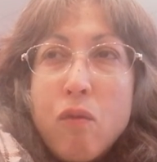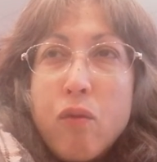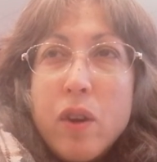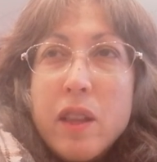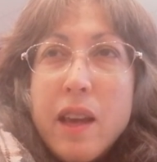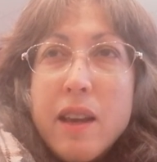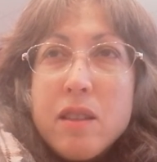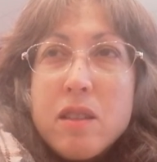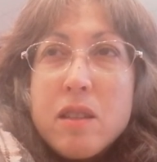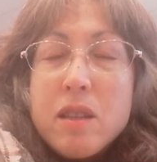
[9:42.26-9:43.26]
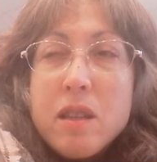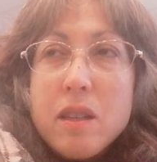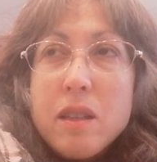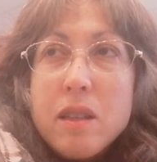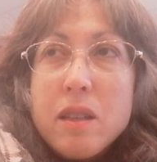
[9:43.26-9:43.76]
freelance
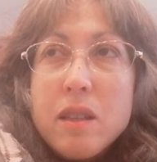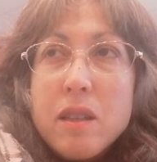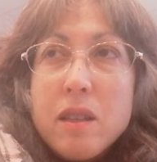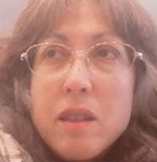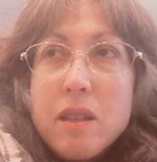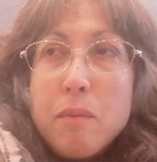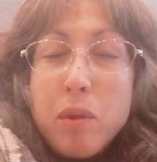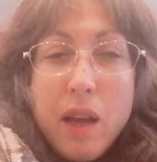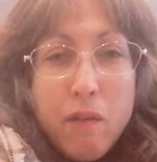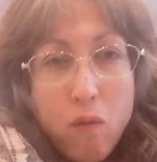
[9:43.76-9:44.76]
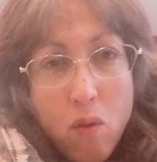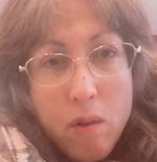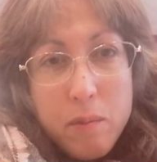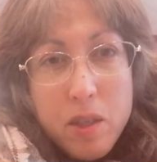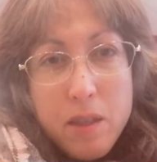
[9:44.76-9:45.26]

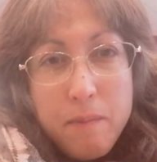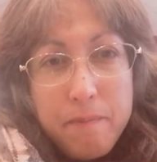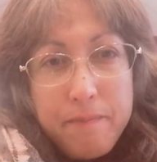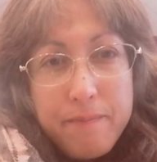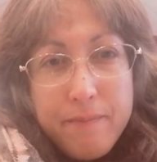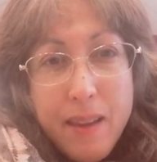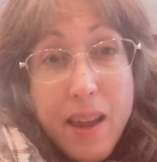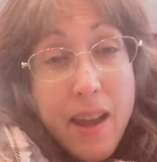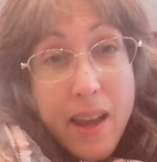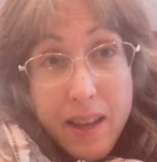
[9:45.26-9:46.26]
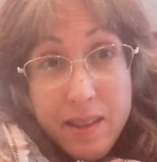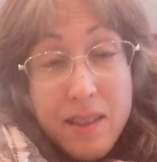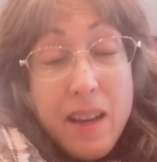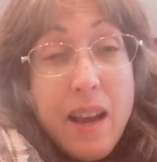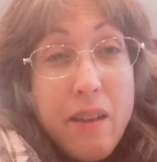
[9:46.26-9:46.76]
platforms and
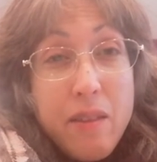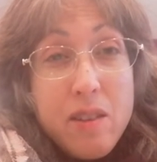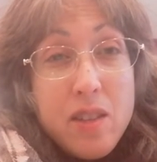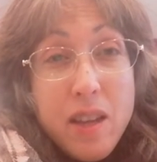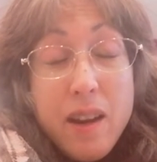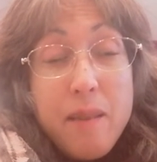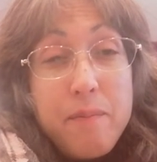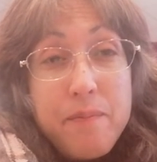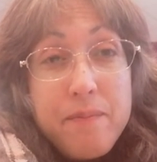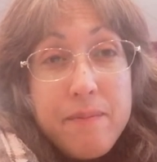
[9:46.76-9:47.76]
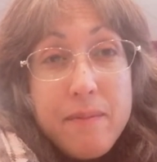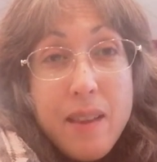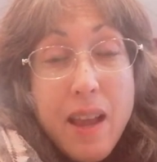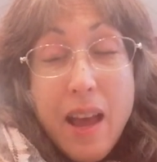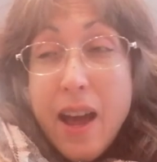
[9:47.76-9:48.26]
see how they're set up.
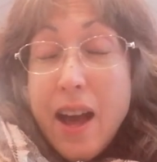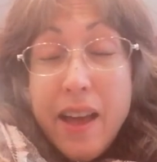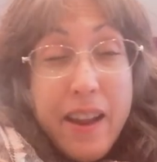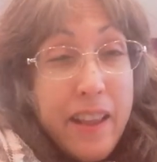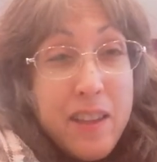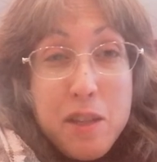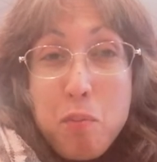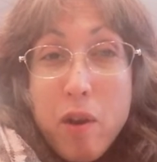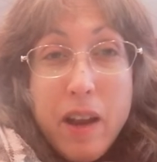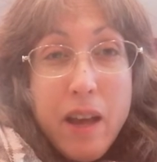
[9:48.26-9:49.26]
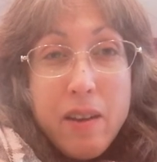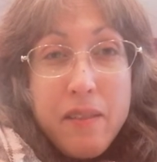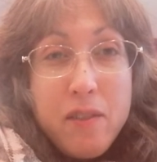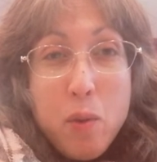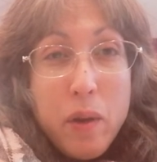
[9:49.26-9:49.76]
At this point, I don't
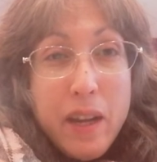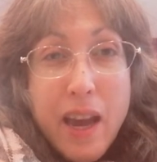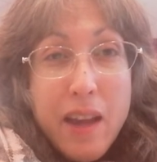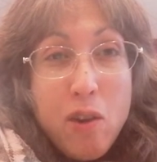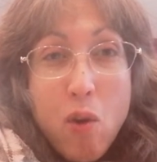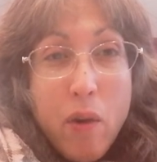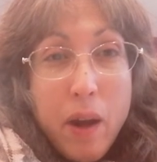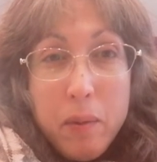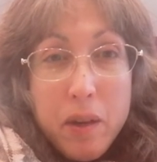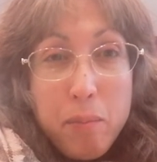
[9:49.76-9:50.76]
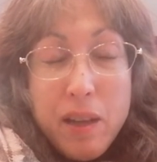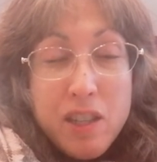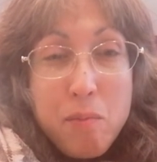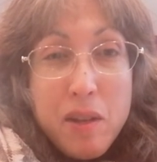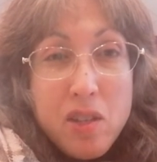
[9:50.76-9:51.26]
even know what category I'm gonna
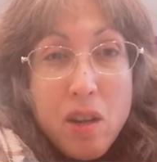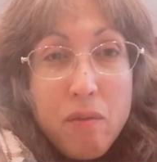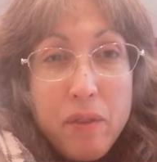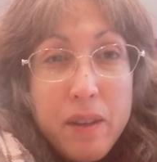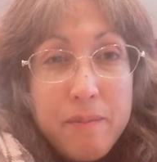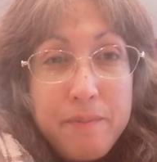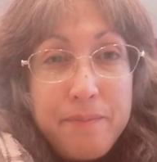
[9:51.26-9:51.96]
place myself in.